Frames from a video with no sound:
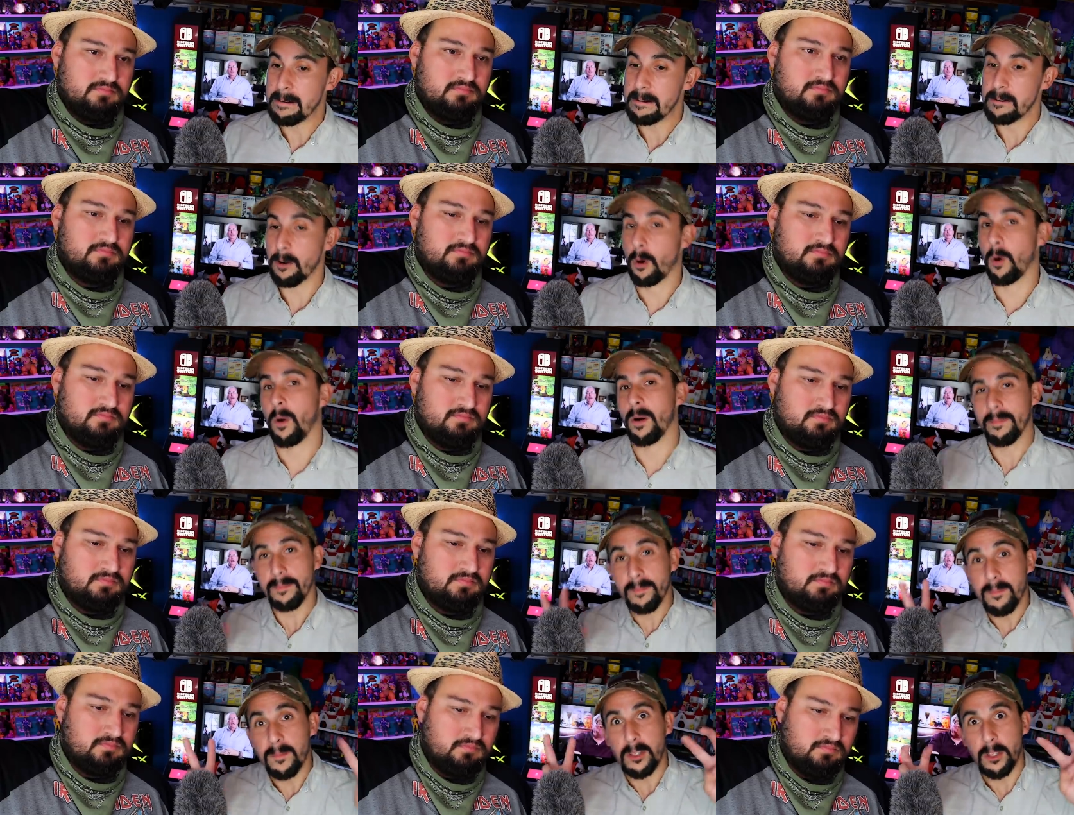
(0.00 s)

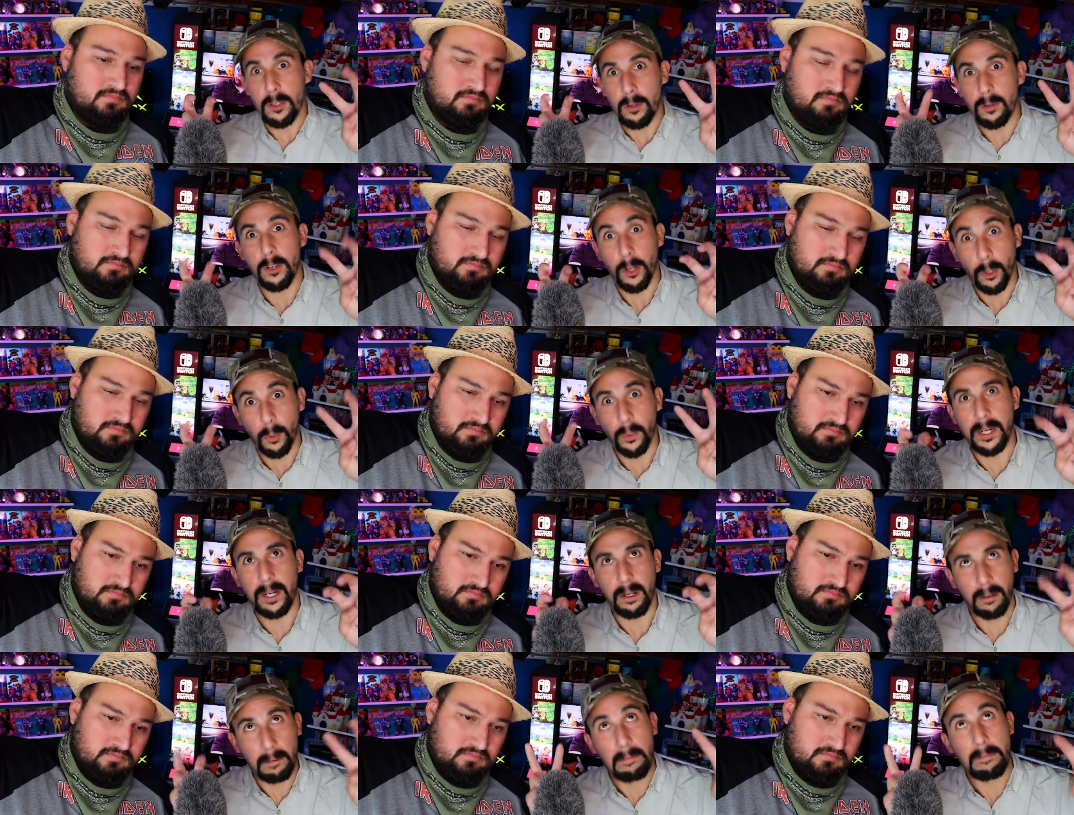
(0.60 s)
Speaker 1: or
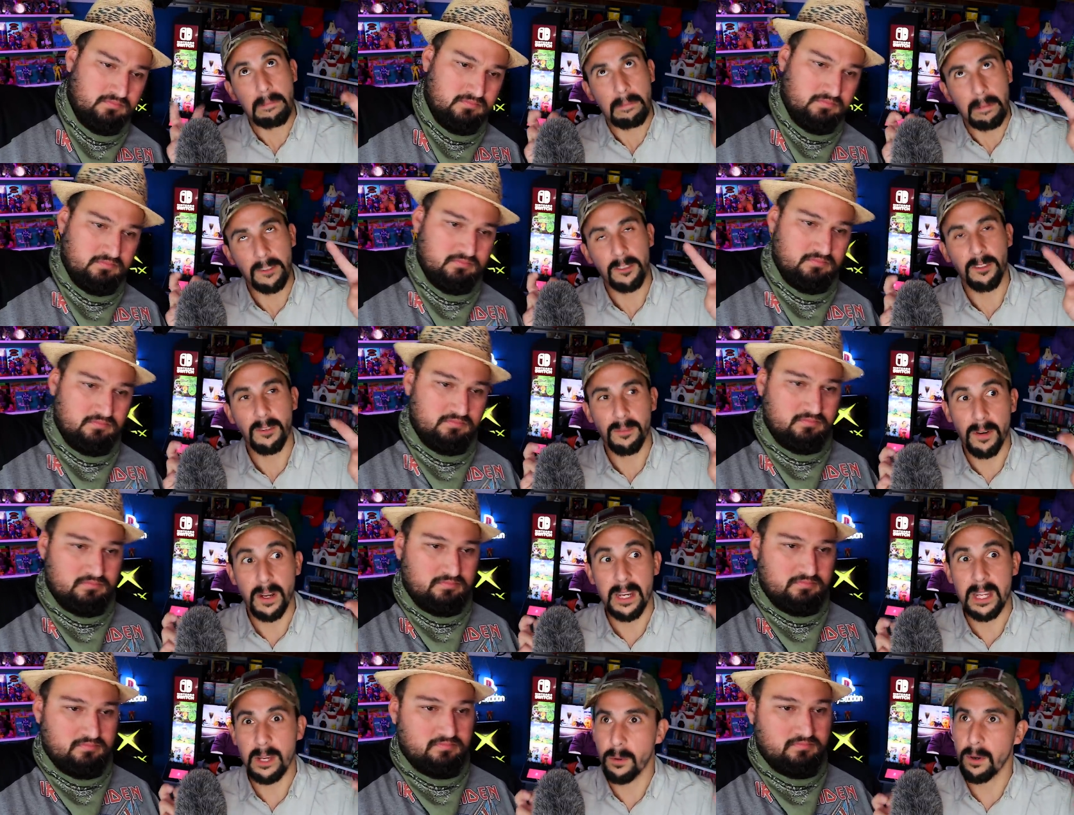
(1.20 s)
career. Oh, that's a
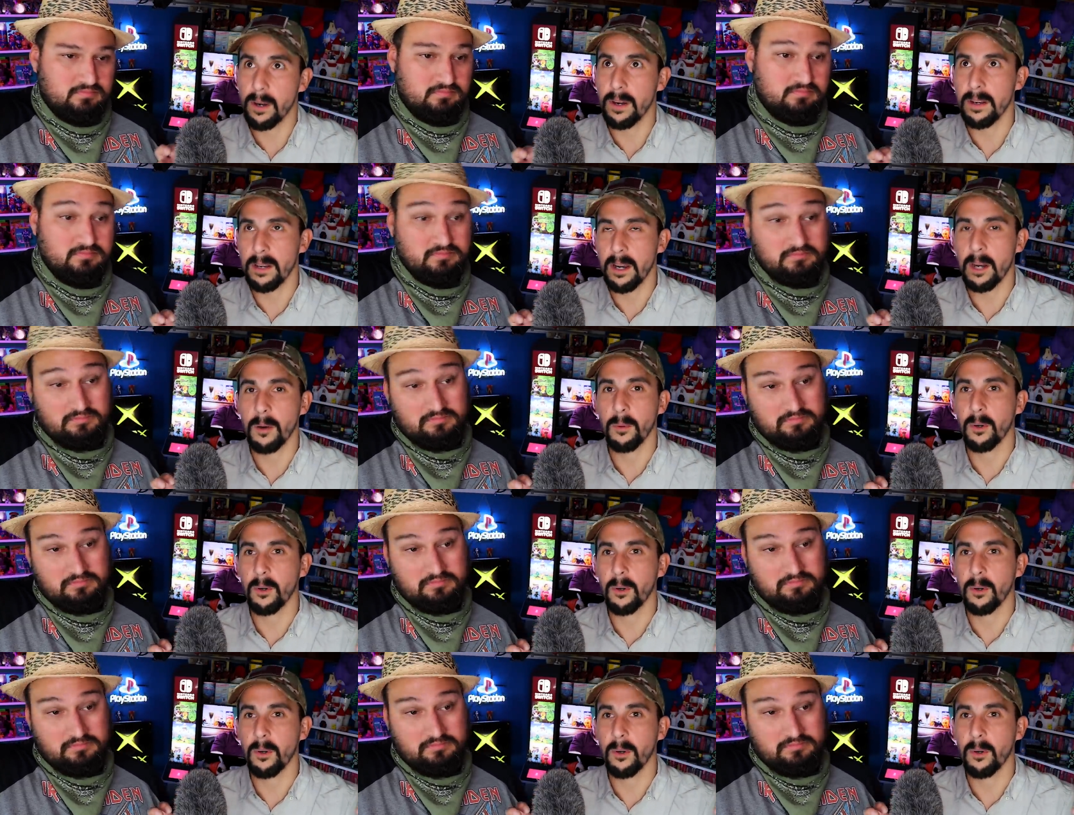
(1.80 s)
funny word in our